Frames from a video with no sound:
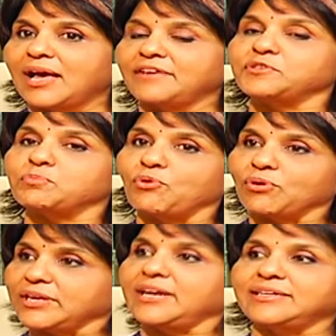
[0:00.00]
I've
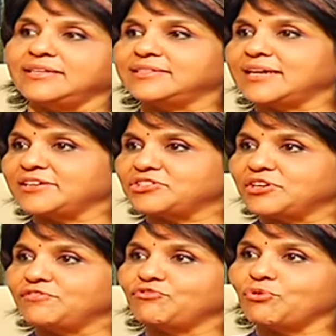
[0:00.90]
spoken at
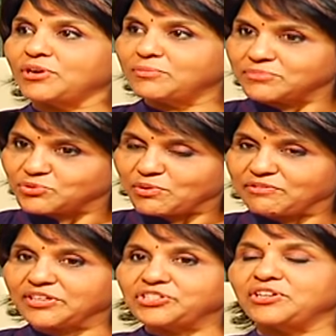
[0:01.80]
international forums,
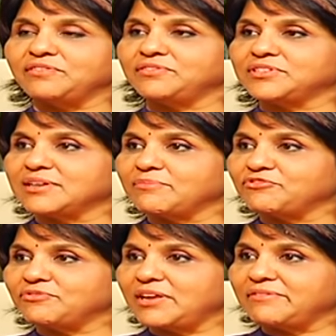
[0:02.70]
we've achieved some
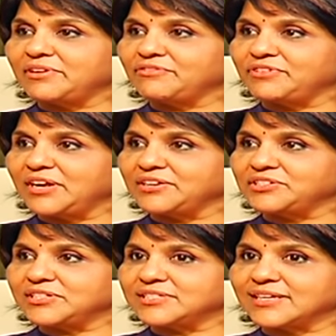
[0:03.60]
level of
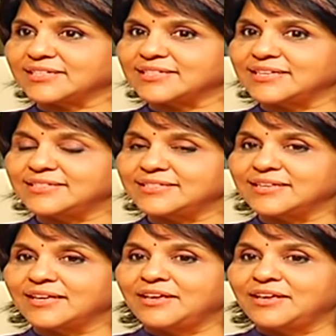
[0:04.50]
financial success.